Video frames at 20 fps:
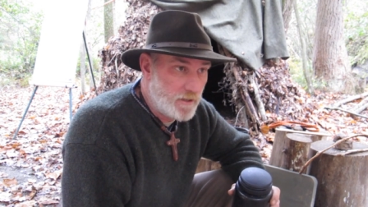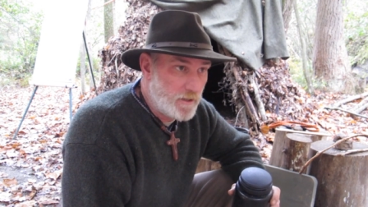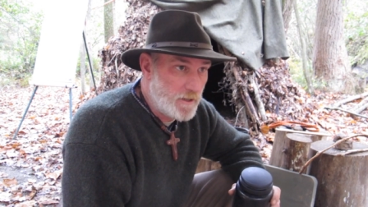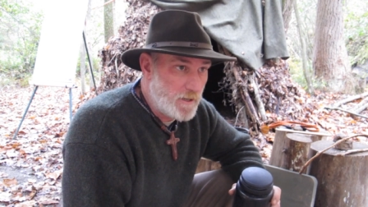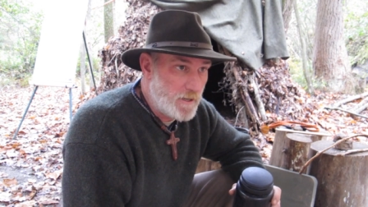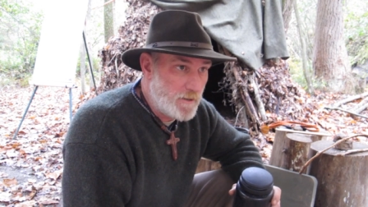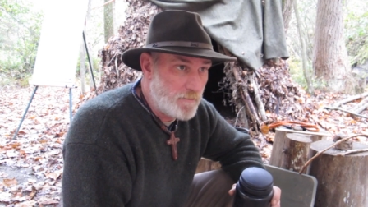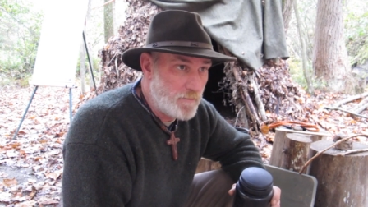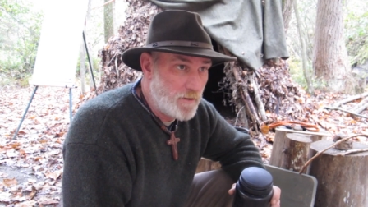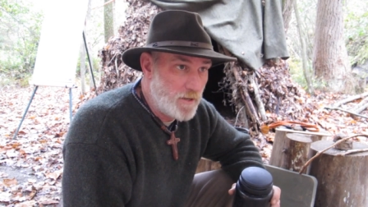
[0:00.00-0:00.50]

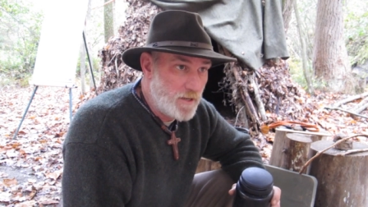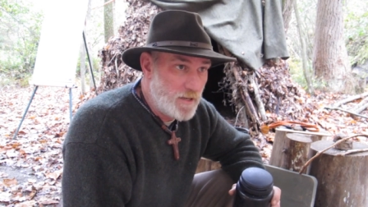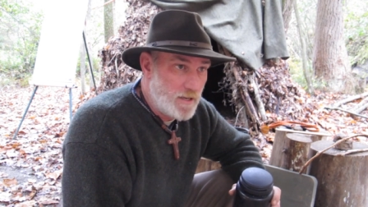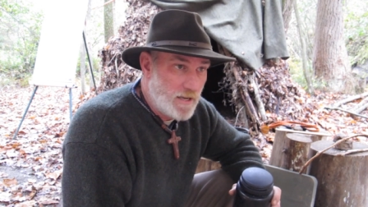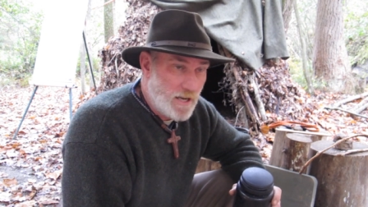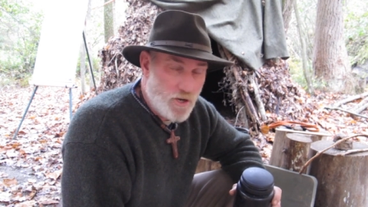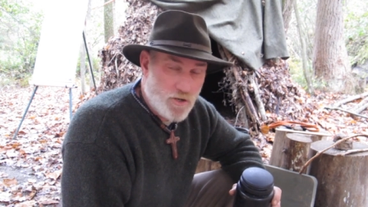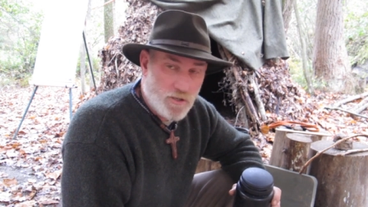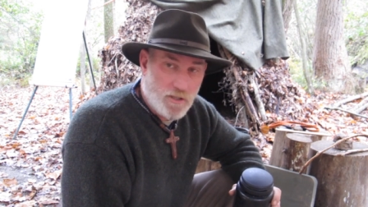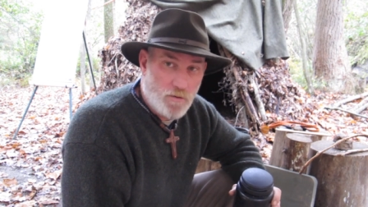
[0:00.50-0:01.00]
Um,
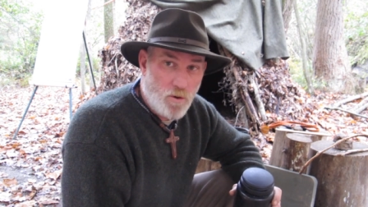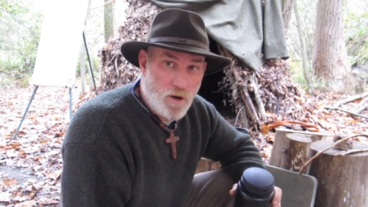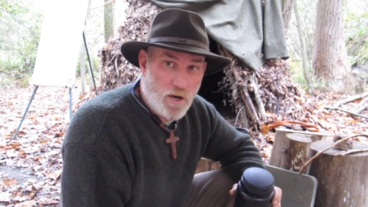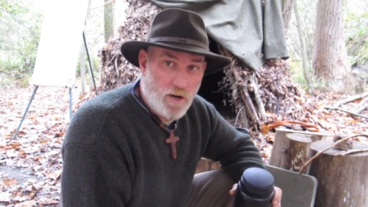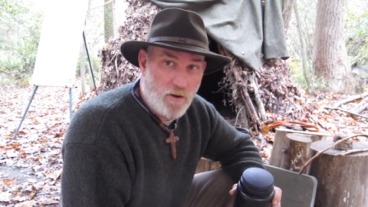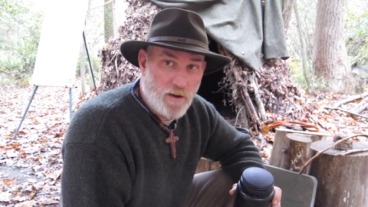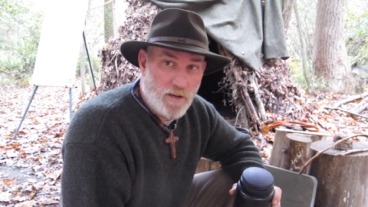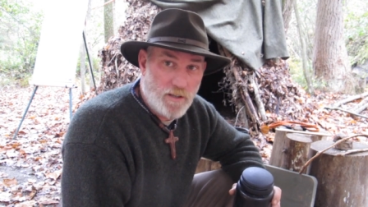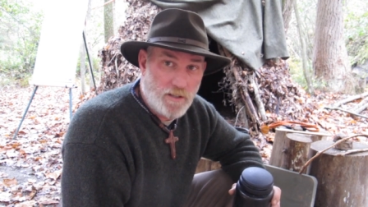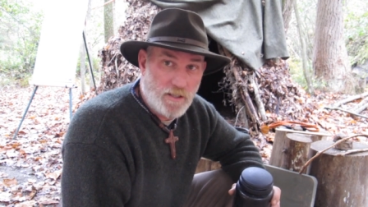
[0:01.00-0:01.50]
I usually
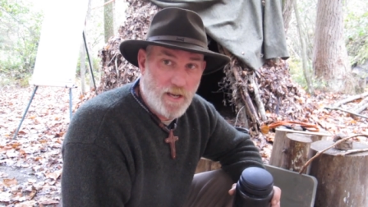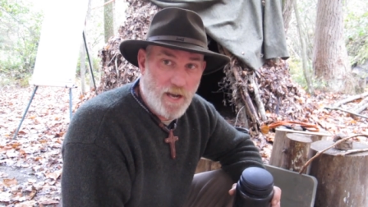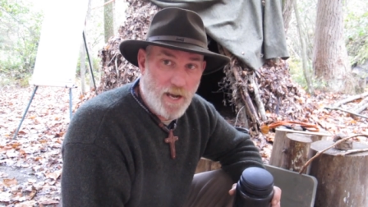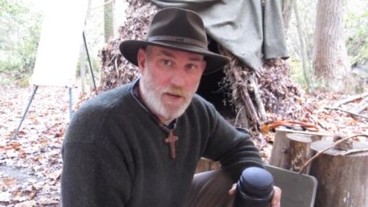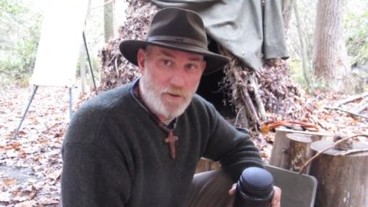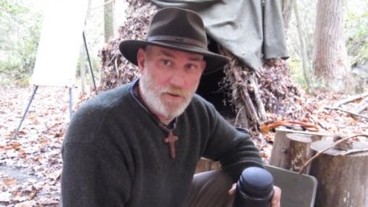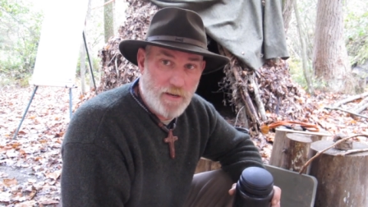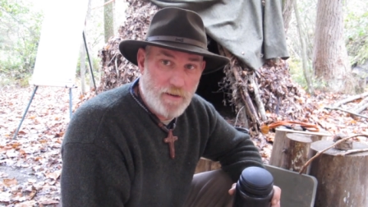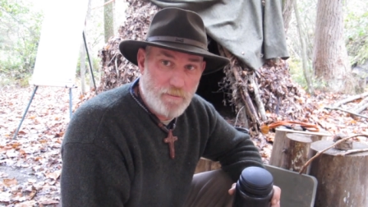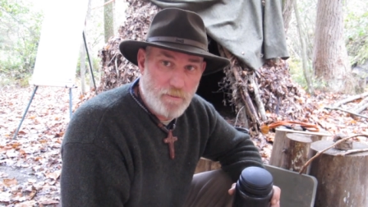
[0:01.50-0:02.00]
walk around
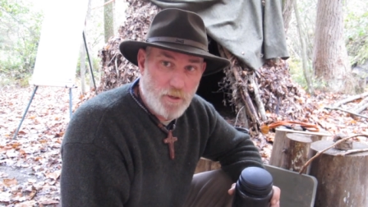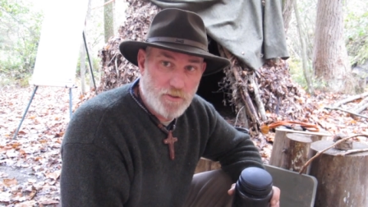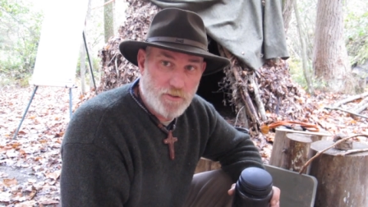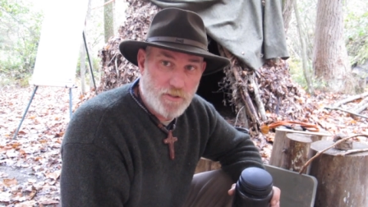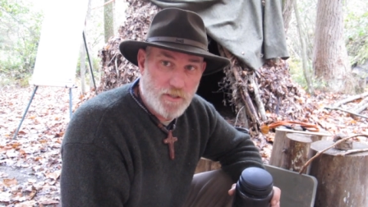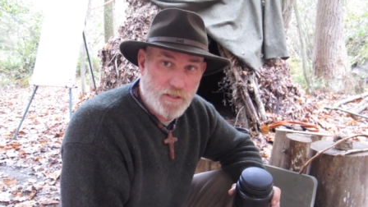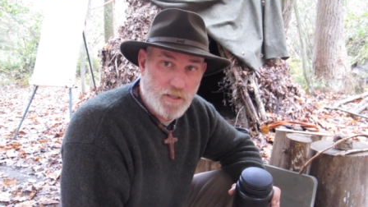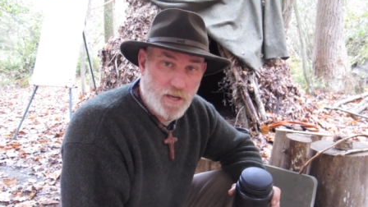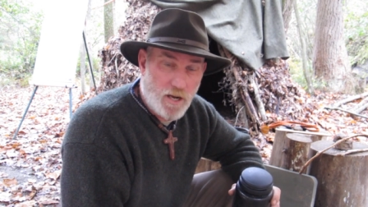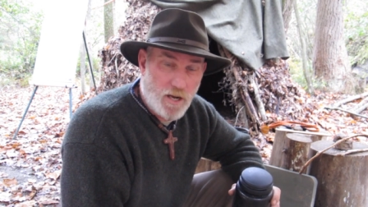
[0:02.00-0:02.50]
dehydrated most of the